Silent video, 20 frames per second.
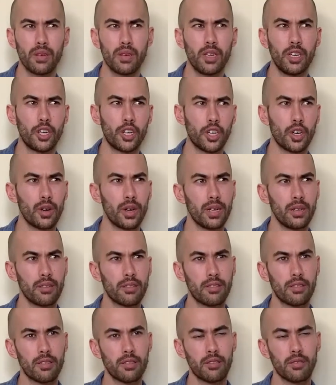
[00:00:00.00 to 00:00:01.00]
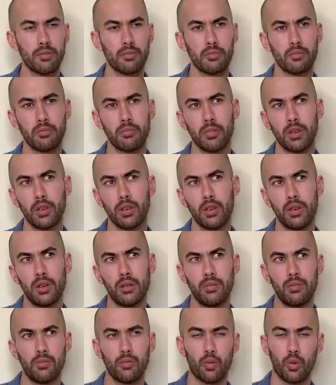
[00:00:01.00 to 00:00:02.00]
insurance
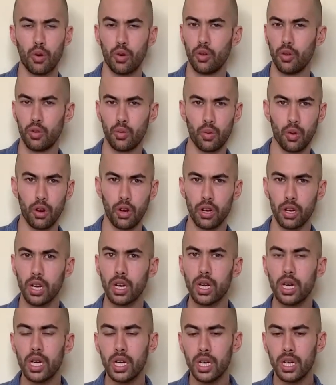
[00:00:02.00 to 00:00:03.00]
world work.